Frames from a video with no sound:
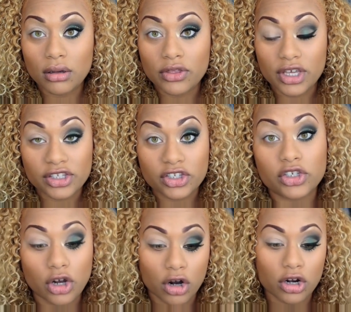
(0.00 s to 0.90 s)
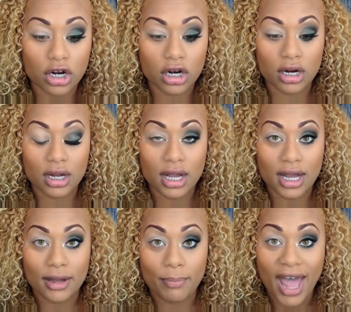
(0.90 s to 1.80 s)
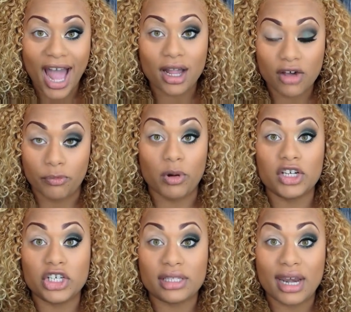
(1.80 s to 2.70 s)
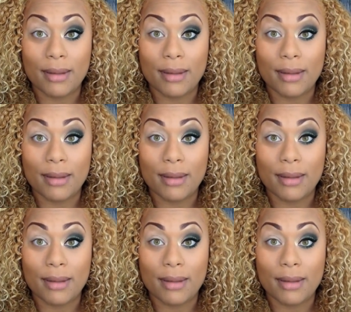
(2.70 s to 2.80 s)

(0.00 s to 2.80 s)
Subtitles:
the starter pack of brushes that